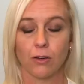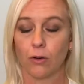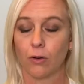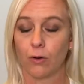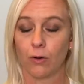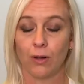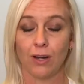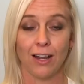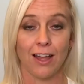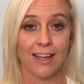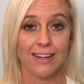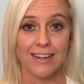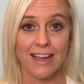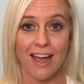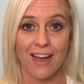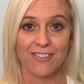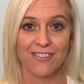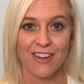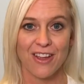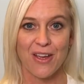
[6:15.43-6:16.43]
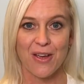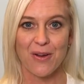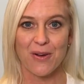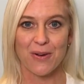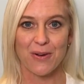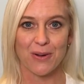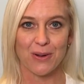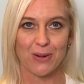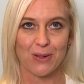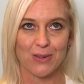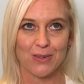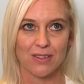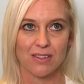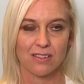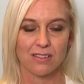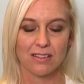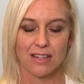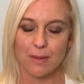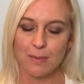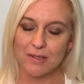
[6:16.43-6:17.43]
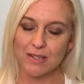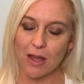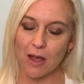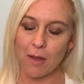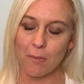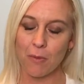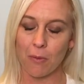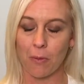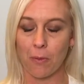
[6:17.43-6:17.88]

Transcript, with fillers: or lie down, or sleepy time,